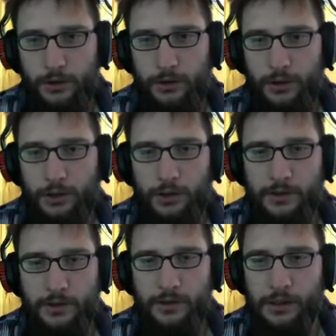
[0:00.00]
Okay, let's
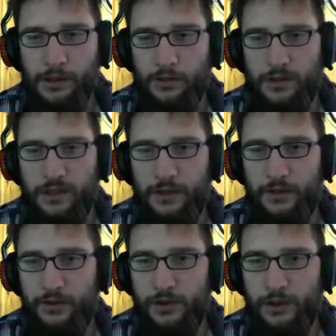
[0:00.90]
see. I don't think
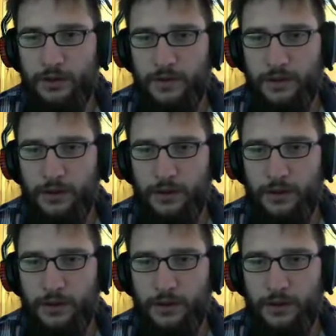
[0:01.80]
there's a